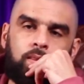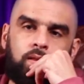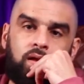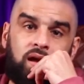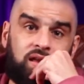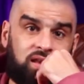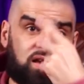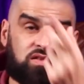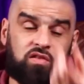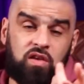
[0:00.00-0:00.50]

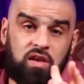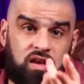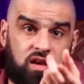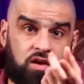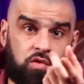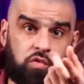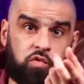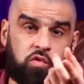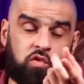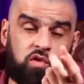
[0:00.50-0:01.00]
And that's a
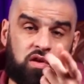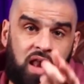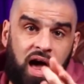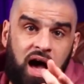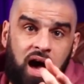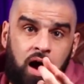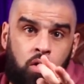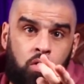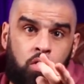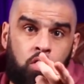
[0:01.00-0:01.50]
gift
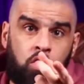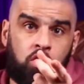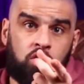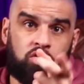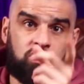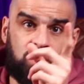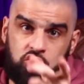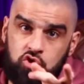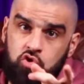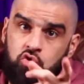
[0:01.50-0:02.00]
now
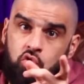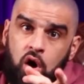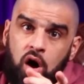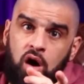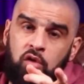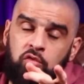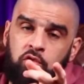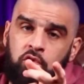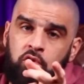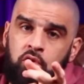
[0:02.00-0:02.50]
that you
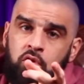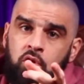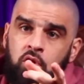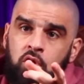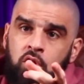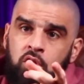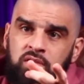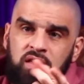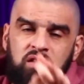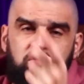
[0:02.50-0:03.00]
offer
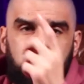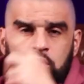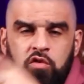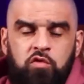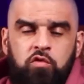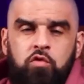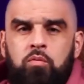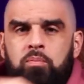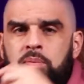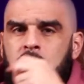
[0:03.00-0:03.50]
that very
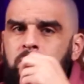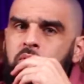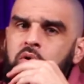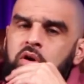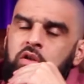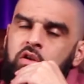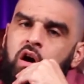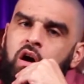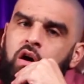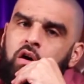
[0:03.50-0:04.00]
few people
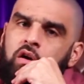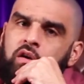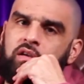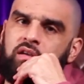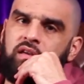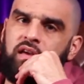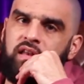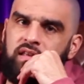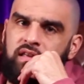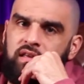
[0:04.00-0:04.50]
can,
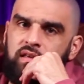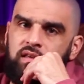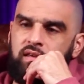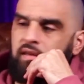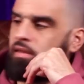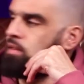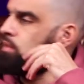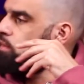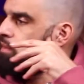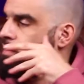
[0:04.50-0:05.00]
can,
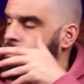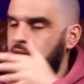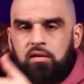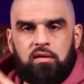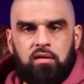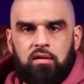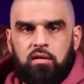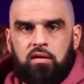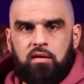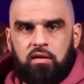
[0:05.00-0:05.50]

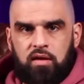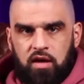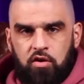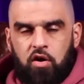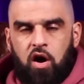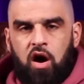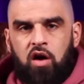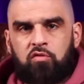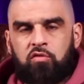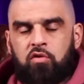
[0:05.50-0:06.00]
can
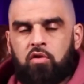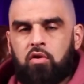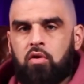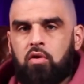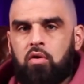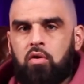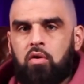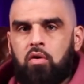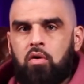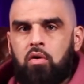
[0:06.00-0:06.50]
offer.
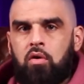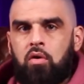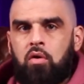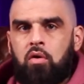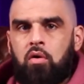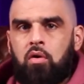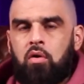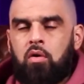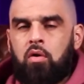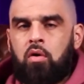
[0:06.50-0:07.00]

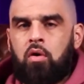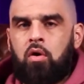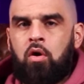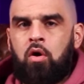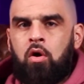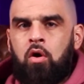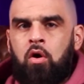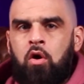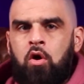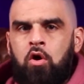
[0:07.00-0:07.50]

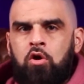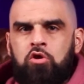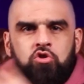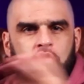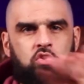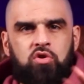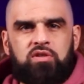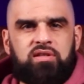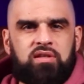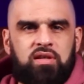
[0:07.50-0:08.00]

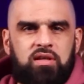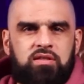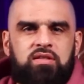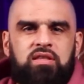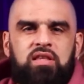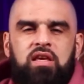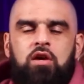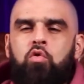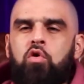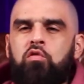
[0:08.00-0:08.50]
So it's, it's
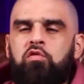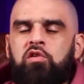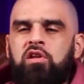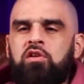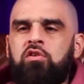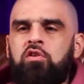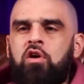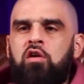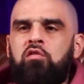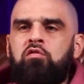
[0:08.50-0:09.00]
the
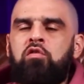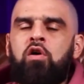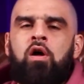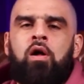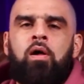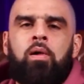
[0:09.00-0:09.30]
equivalent of,